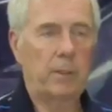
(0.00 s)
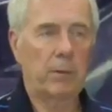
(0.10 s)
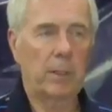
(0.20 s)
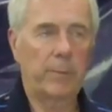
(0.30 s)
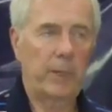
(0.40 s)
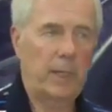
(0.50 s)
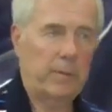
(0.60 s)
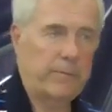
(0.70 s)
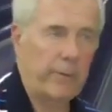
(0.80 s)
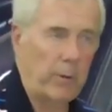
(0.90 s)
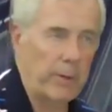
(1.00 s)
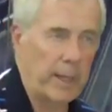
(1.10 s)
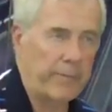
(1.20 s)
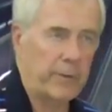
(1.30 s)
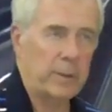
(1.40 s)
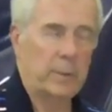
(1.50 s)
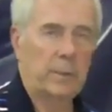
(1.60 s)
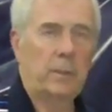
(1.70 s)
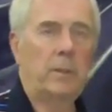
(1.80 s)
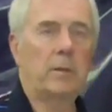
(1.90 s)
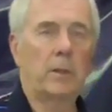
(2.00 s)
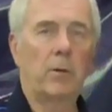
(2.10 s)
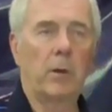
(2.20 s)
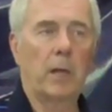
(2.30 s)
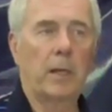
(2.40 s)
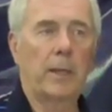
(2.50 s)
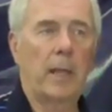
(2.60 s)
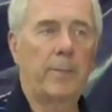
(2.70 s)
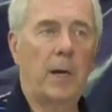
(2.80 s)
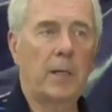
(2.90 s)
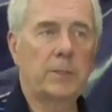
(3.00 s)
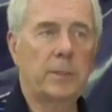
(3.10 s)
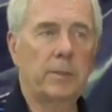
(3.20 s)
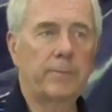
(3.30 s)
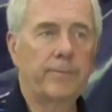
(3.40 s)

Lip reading: you eliminate forward effort, you can hold on to that posture.